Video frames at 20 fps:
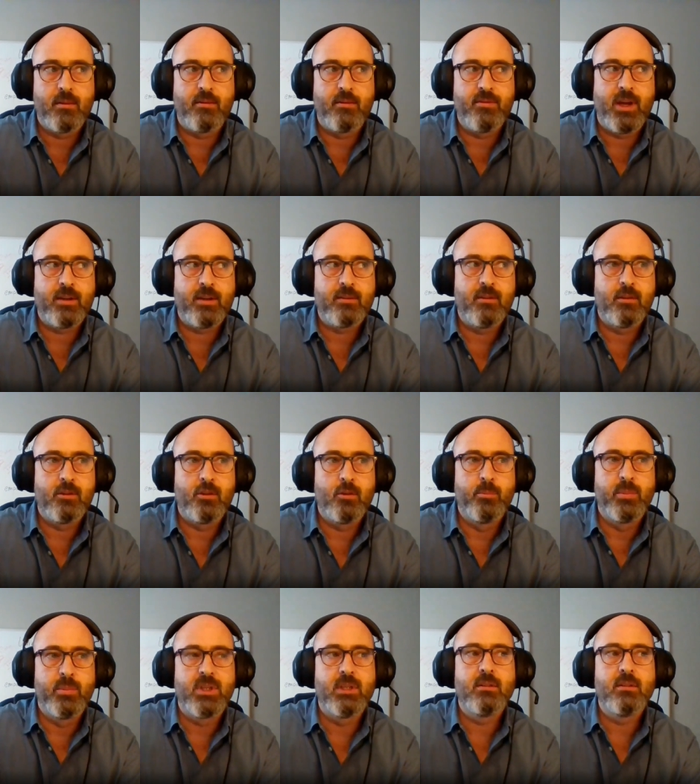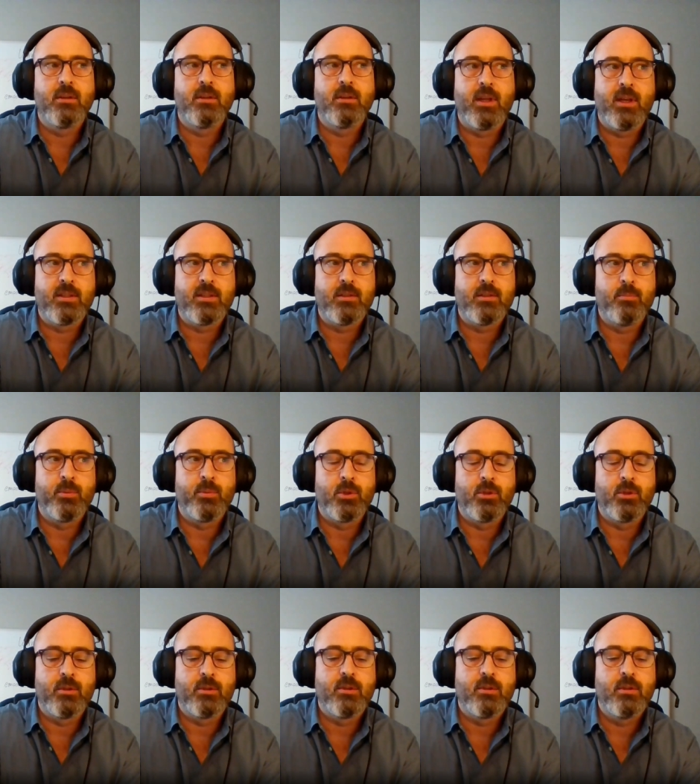the fact that you're being an
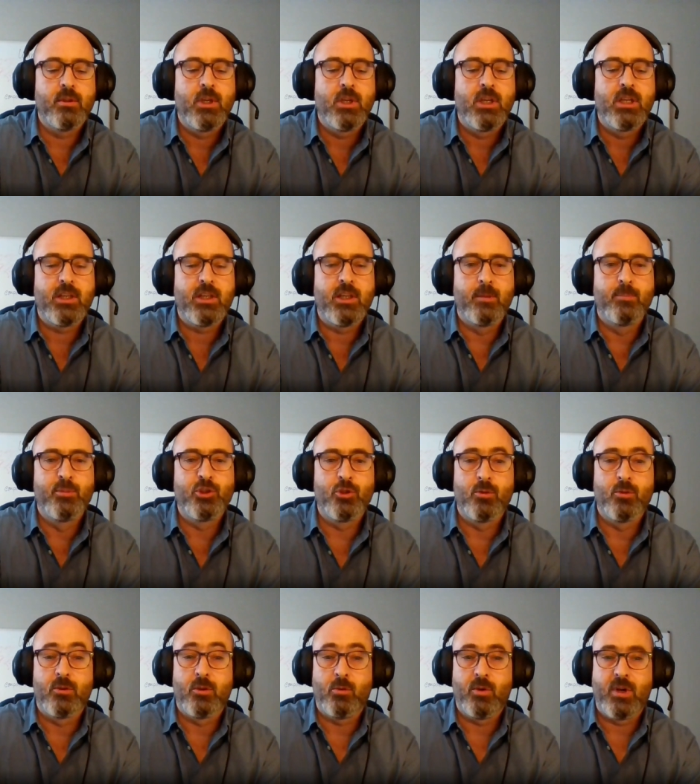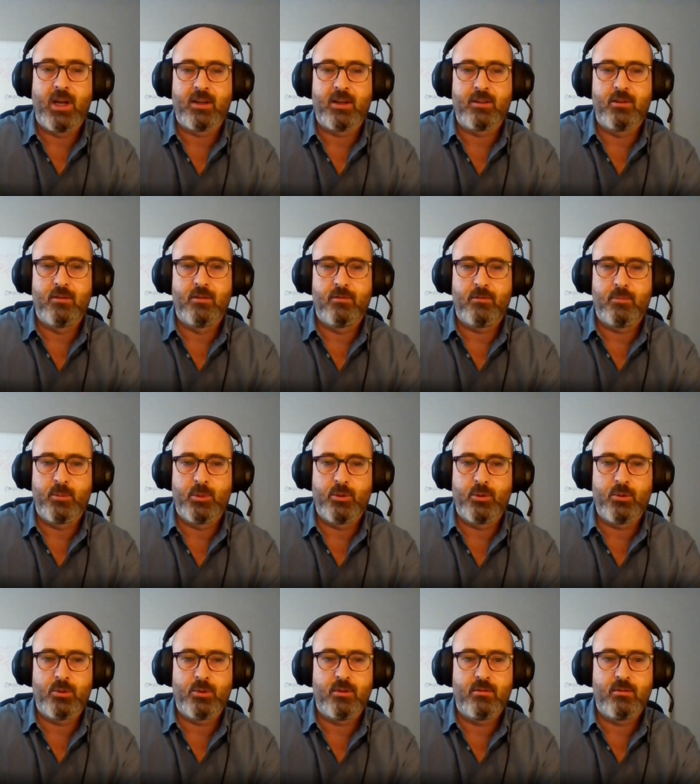expert keeps you in the reactive
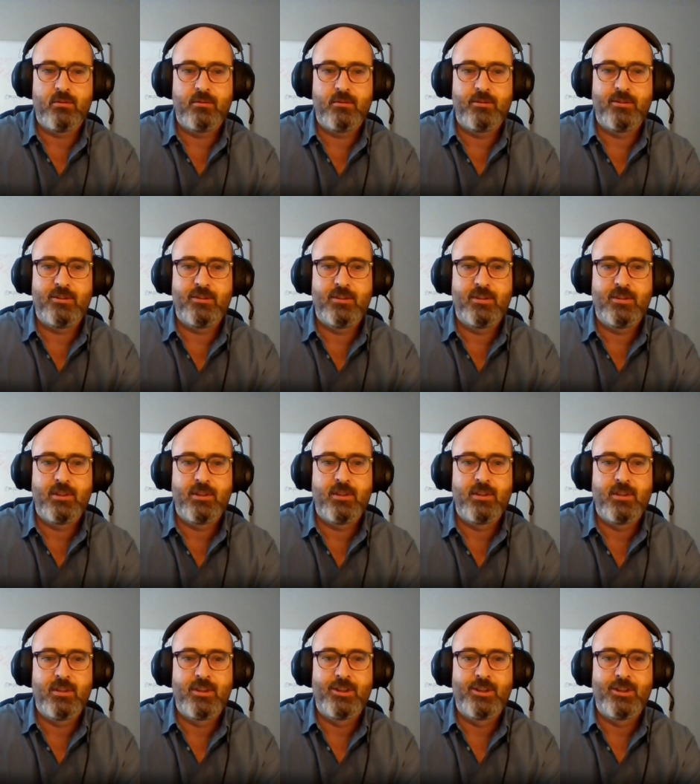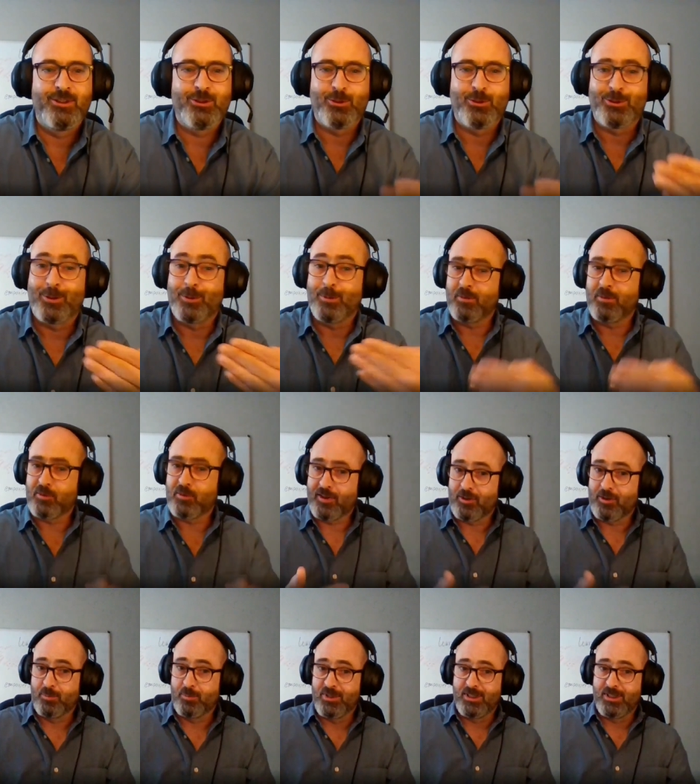mode. So sometimes I have
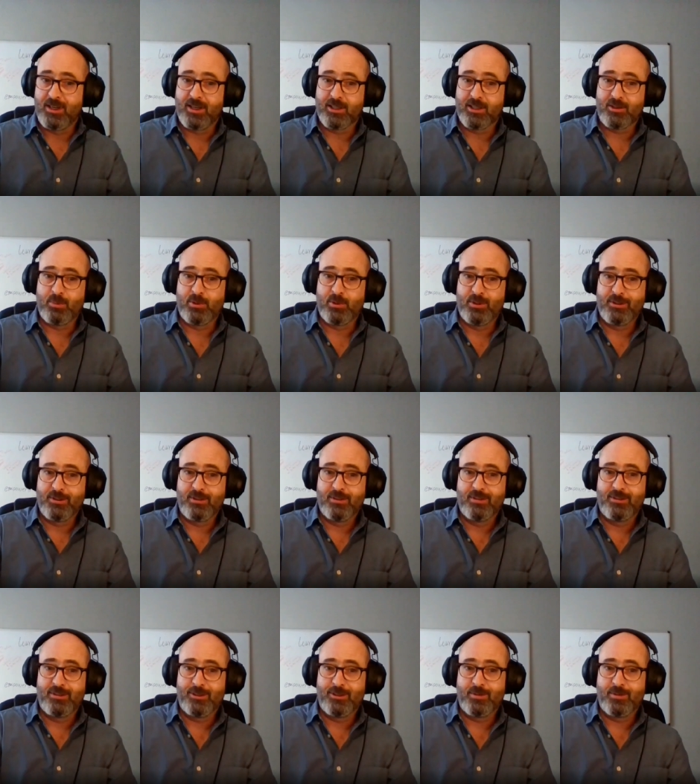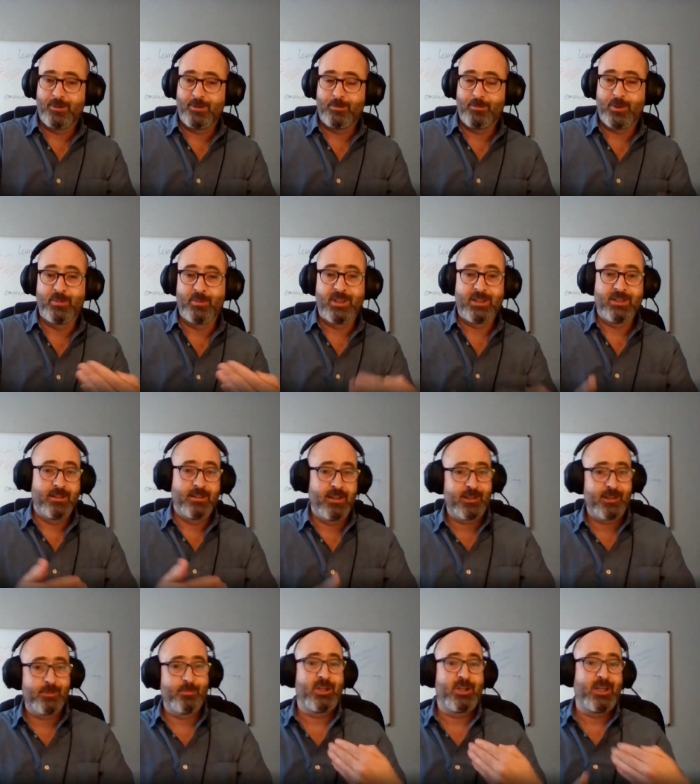to be an expert, but being an
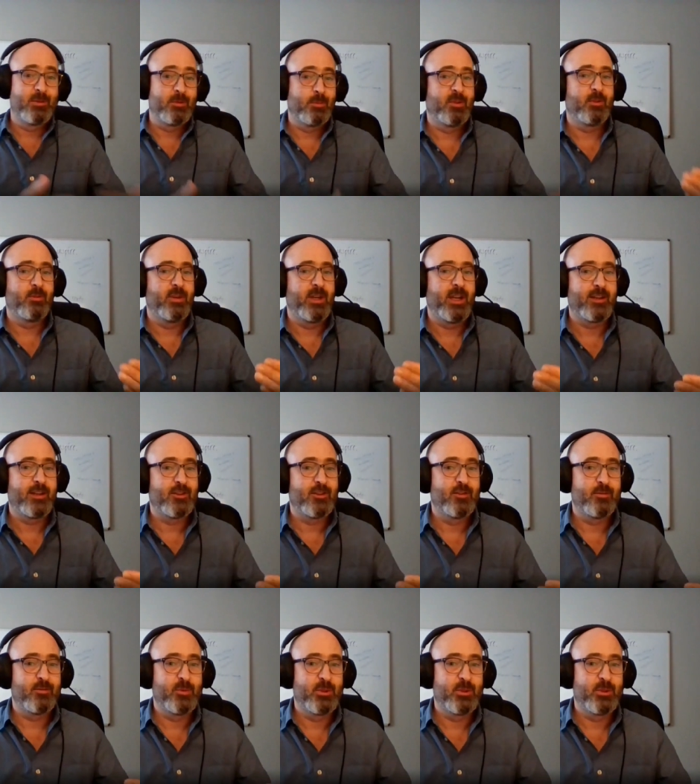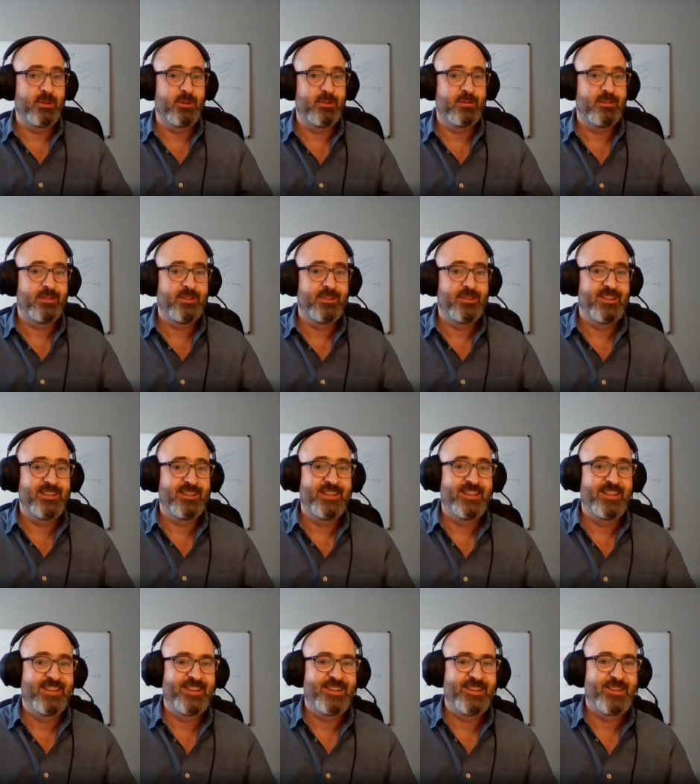expert keeps me in reactive
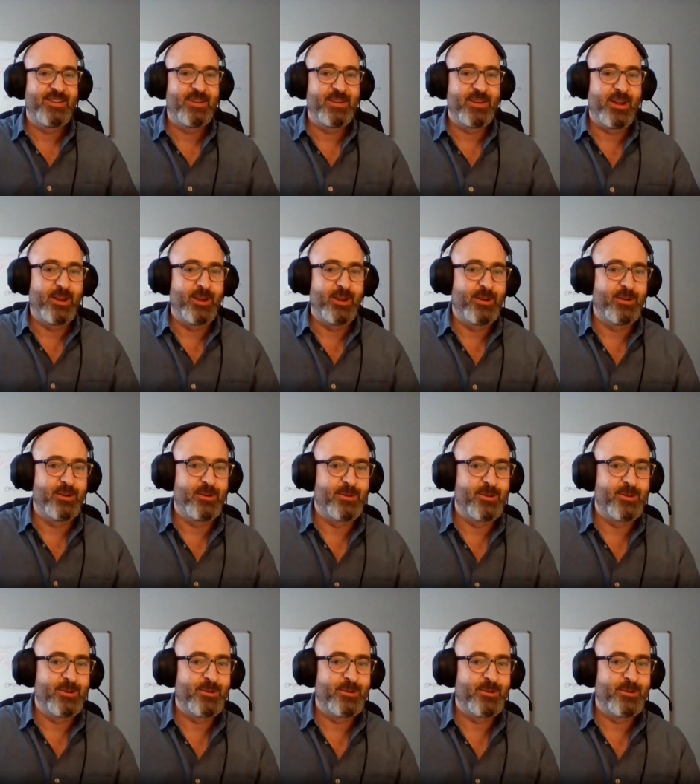mode.